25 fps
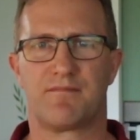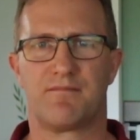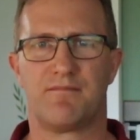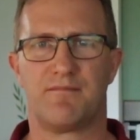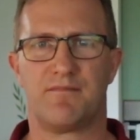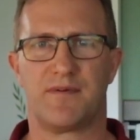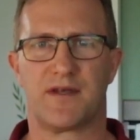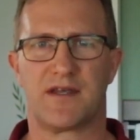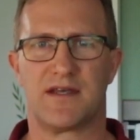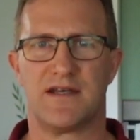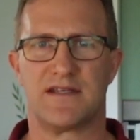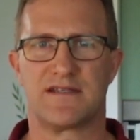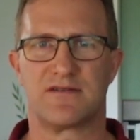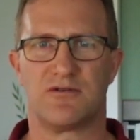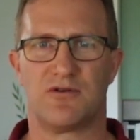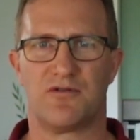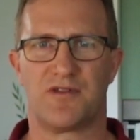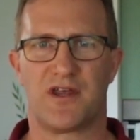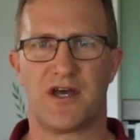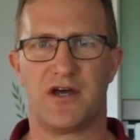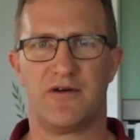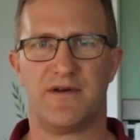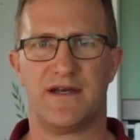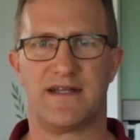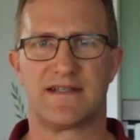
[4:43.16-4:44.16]
because
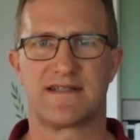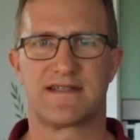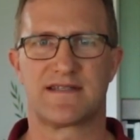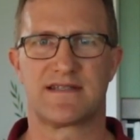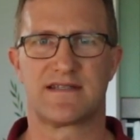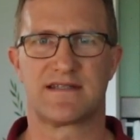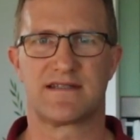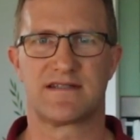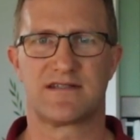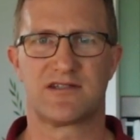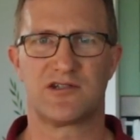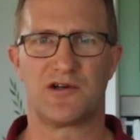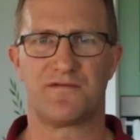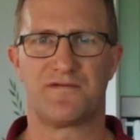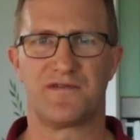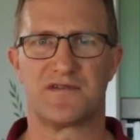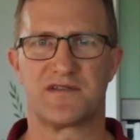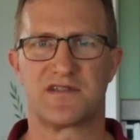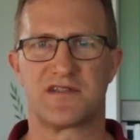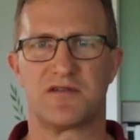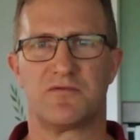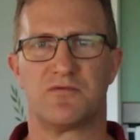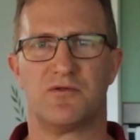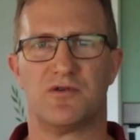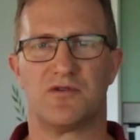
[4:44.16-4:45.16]
although it
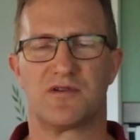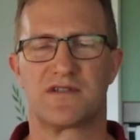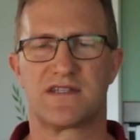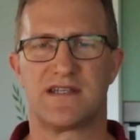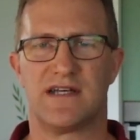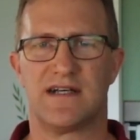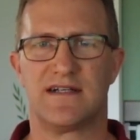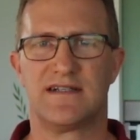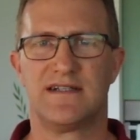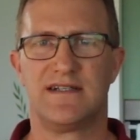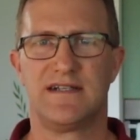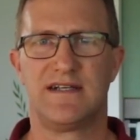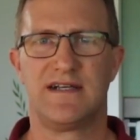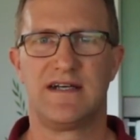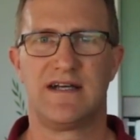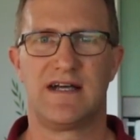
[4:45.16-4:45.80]
softens the water,